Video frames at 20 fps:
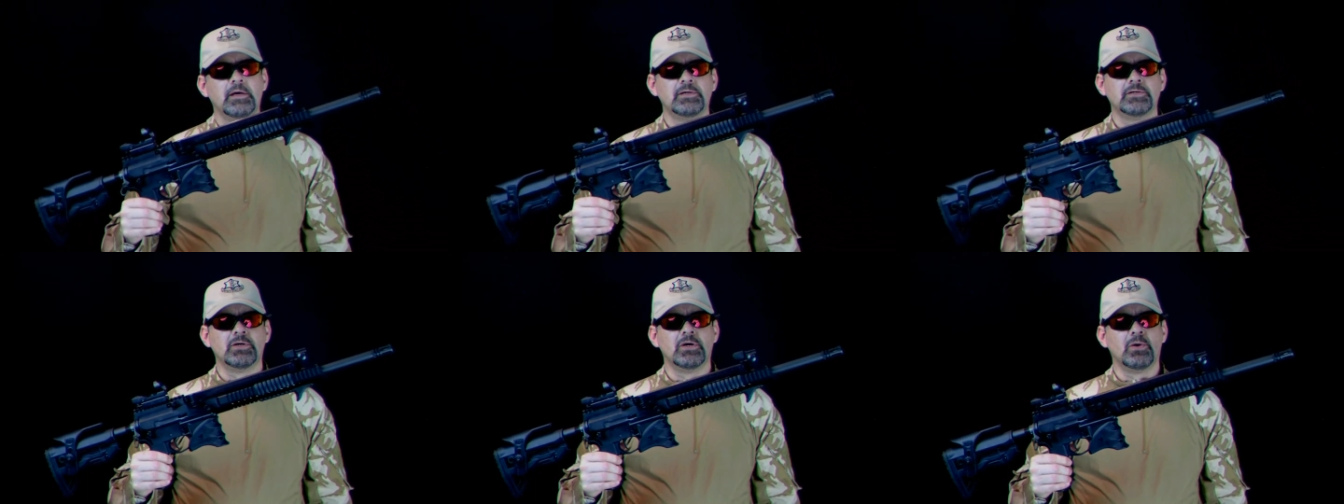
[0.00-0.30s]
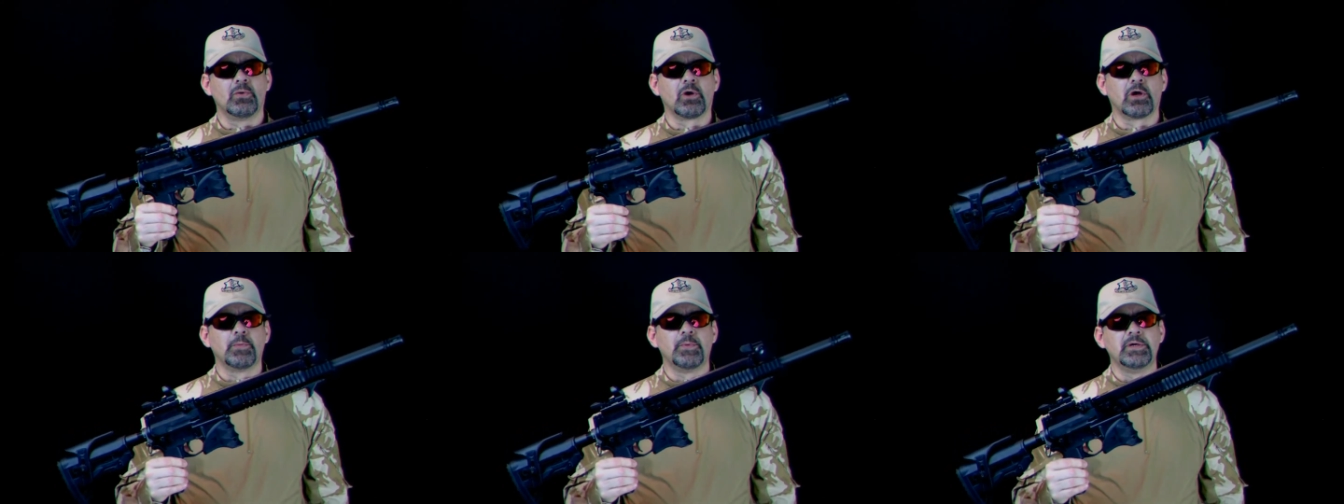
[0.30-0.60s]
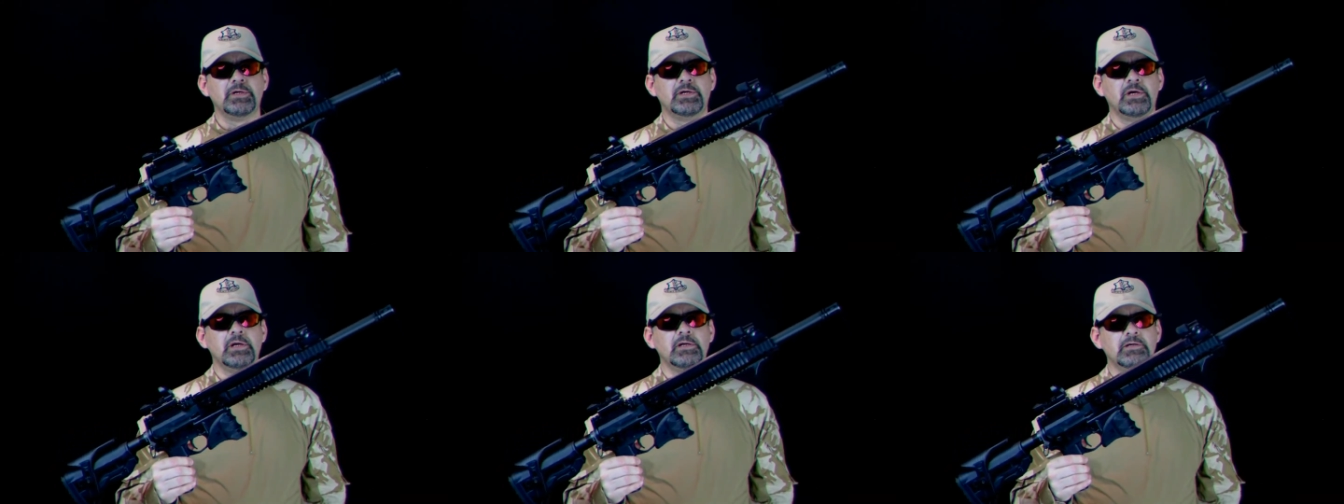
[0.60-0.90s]
So we're going to
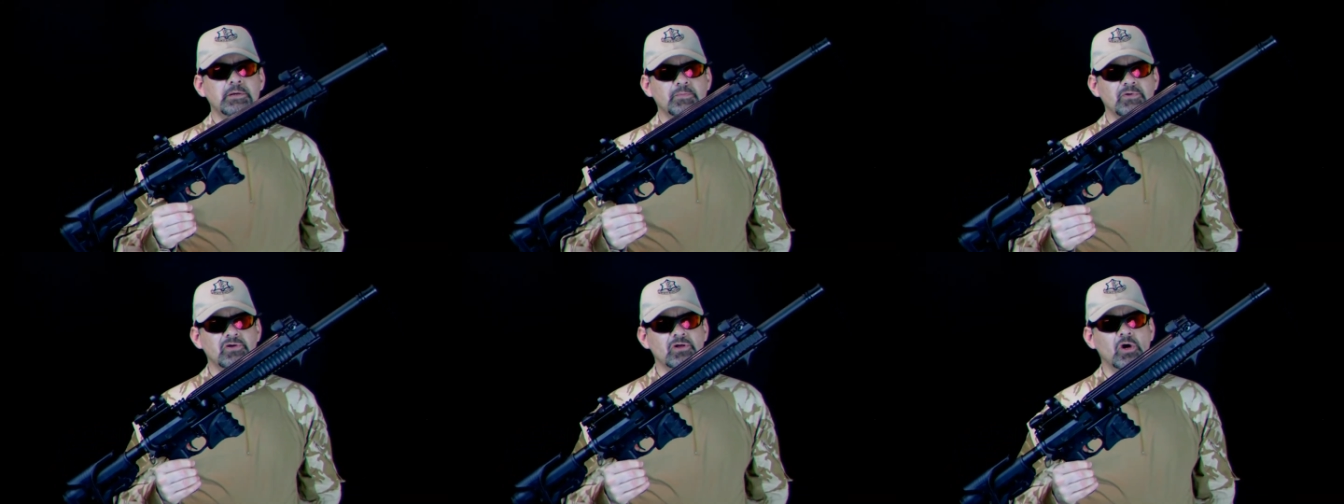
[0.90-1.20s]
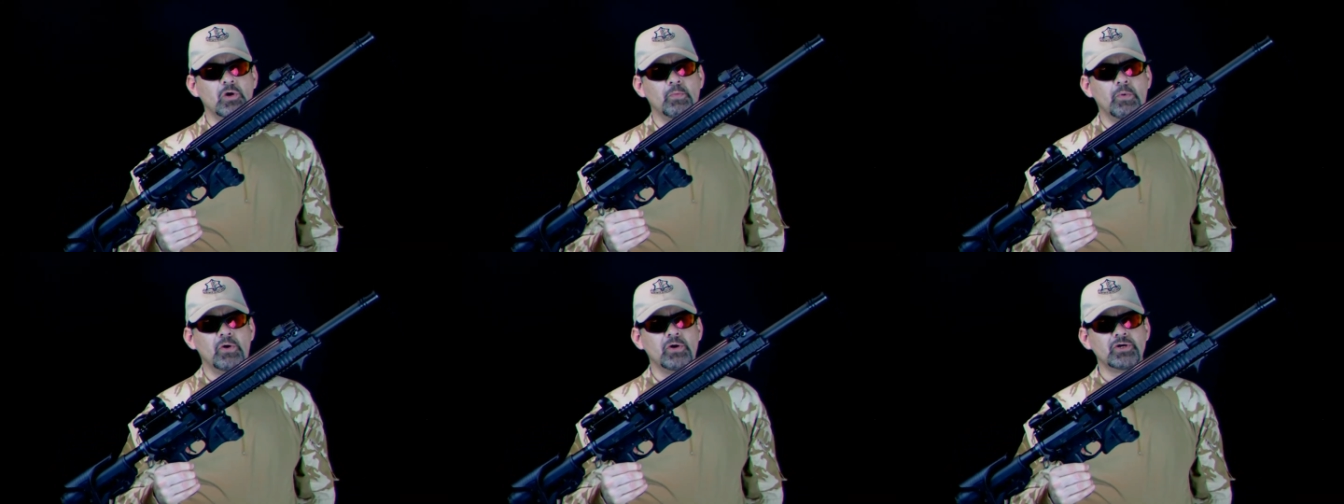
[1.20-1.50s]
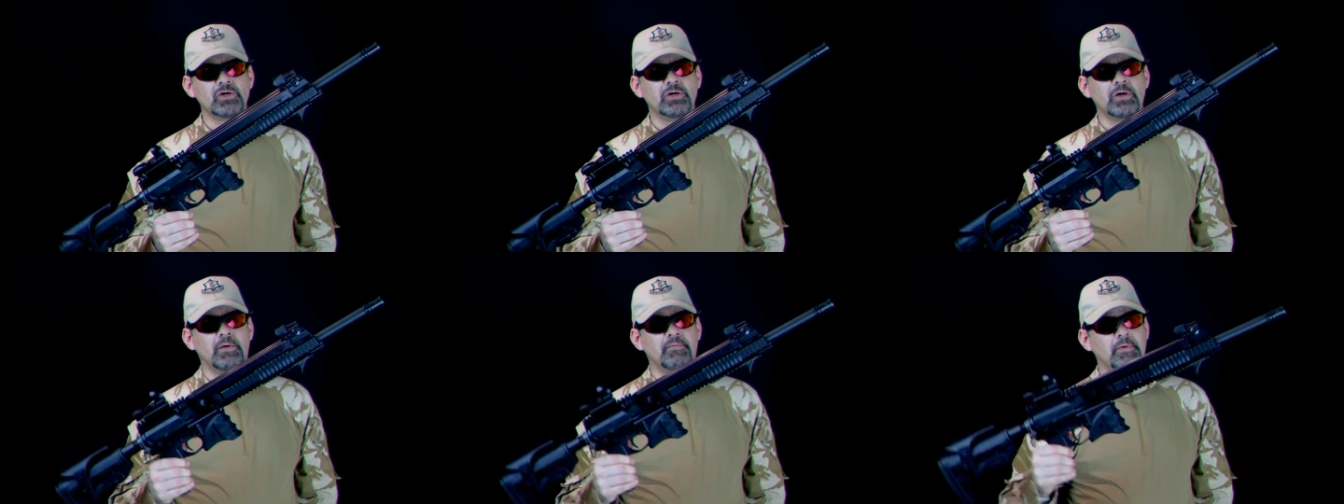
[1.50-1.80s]
be seeing some slow
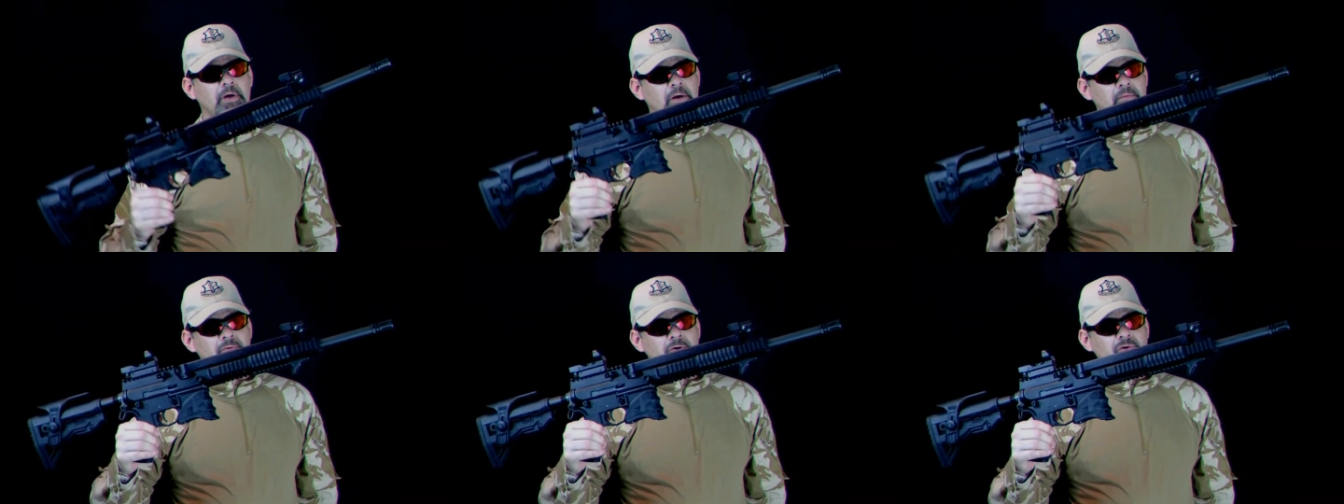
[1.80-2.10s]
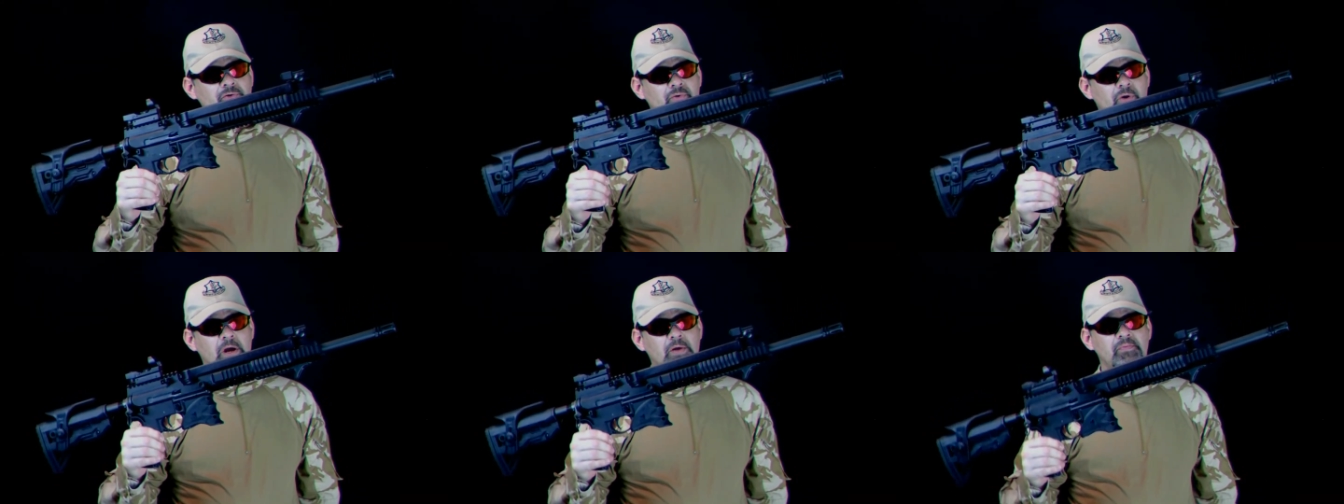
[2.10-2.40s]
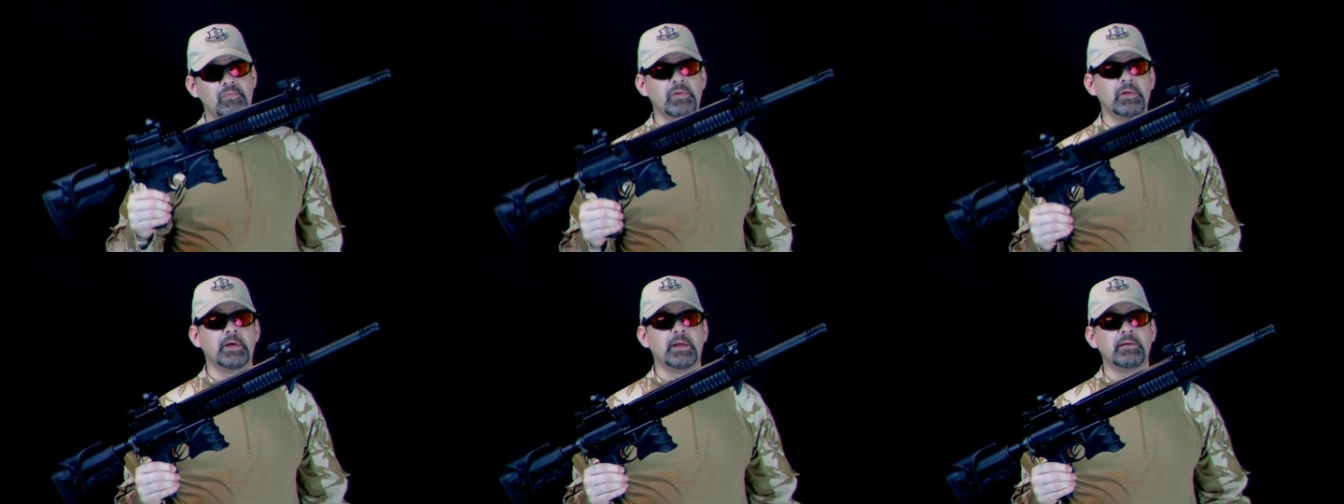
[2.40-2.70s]
motion of this
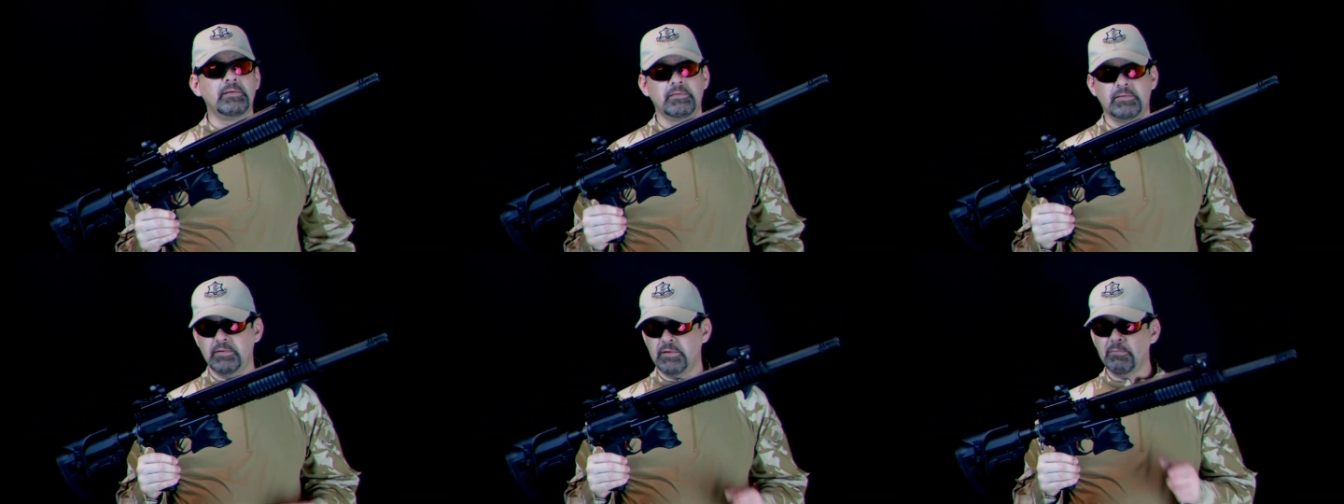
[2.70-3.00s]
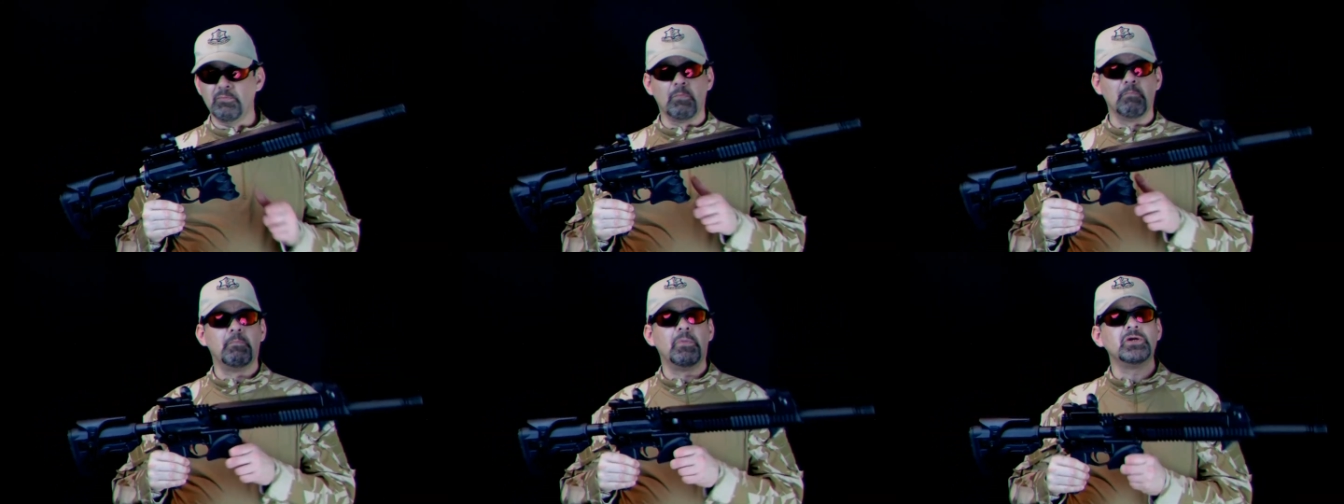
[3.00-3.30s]
rifle and a